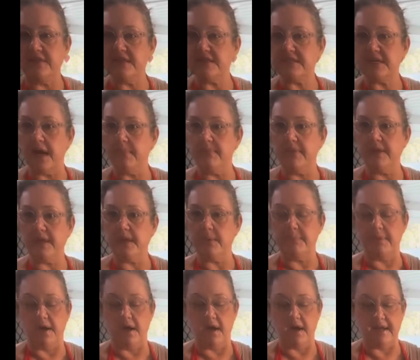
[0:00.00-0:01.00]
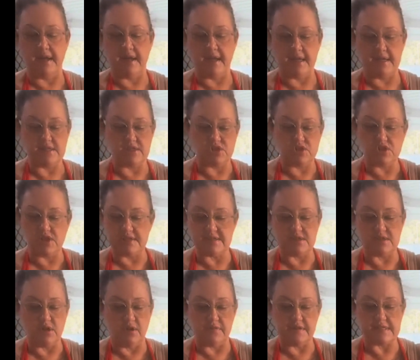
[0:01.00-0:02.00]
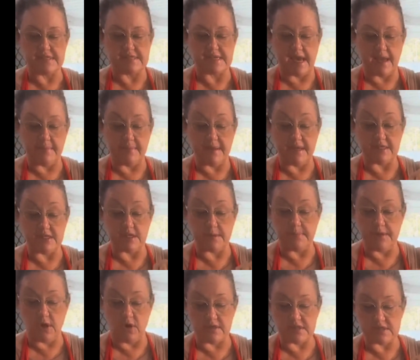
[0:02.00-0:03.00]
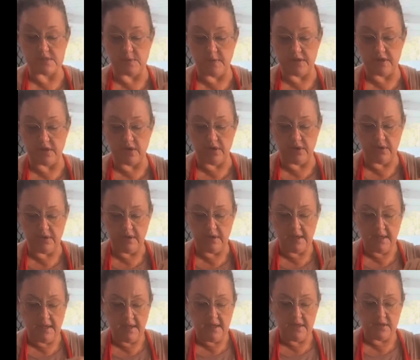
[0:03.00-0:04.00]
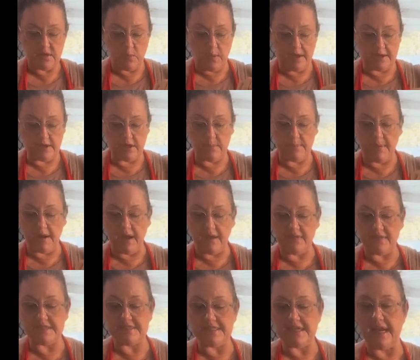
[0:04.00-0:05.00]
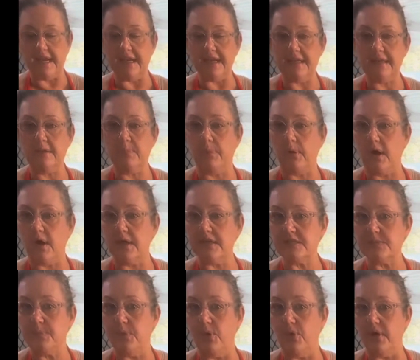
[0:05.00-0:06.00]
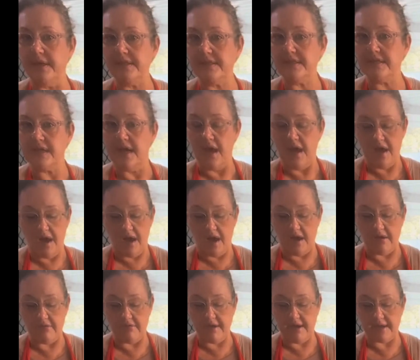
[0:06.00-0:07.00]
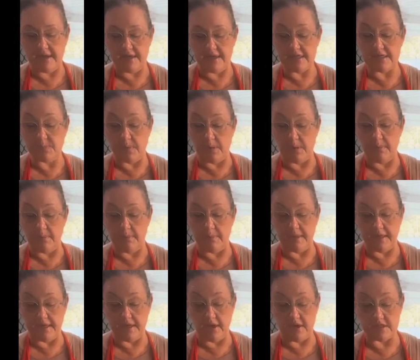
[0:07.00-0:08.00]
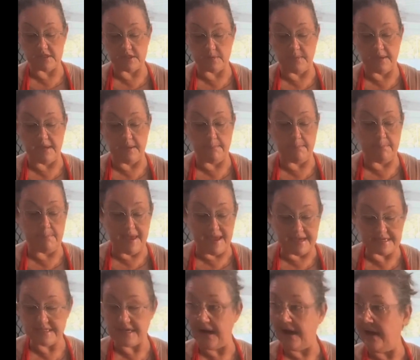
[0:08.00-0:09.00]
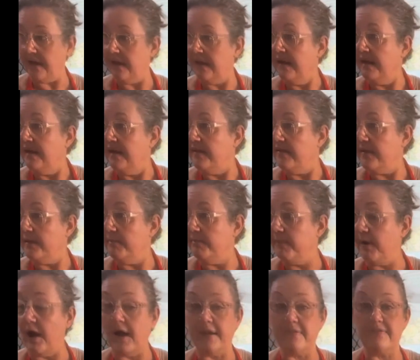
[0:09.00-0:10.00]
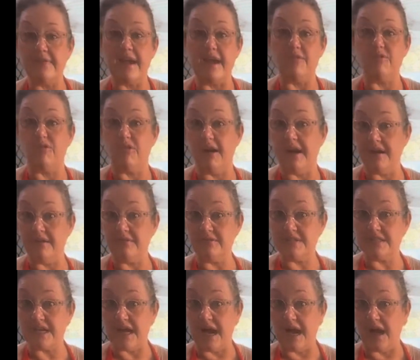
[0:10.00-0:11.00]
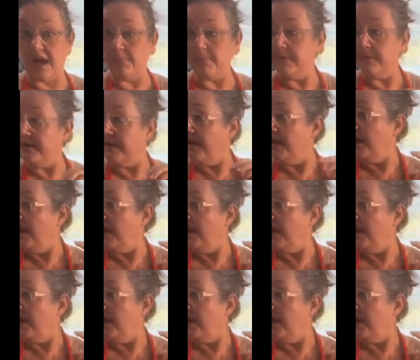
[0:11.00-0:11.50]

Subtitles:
in the tub that you buy. It's just not the same. And to be honest with you, the one you buy at the deli, the price point, I reckon is probably going to be better than buying that round tub